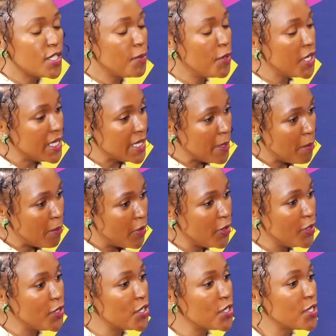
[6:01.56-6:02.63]
it's pretty
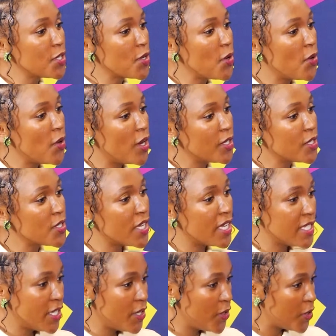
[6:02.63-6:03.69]
simple. You just go onto
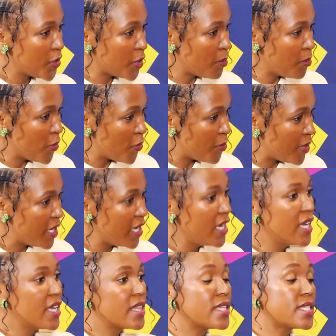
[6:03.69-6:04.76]
SAYouth.mobi.
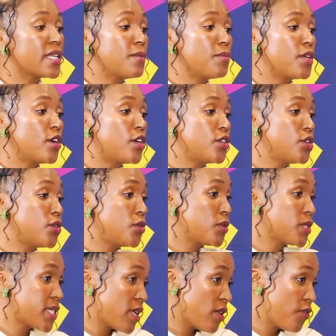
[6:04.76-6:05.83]
This can be on
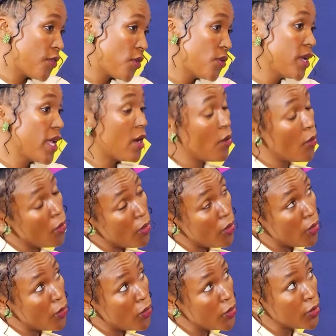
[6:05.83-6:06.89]
your cell phone
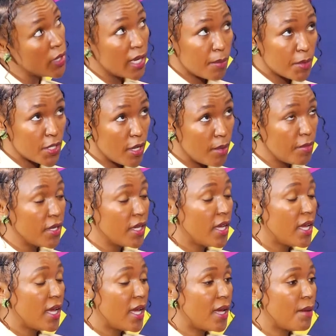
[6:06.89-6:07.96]
or your laptop.
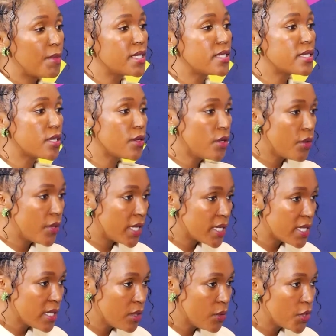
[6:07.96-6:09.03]
It's zero
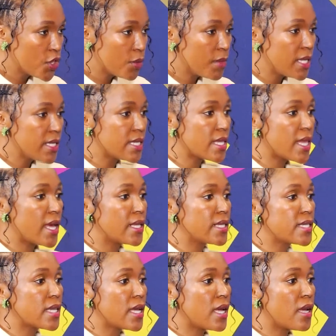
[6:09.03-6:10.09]
rated, which means that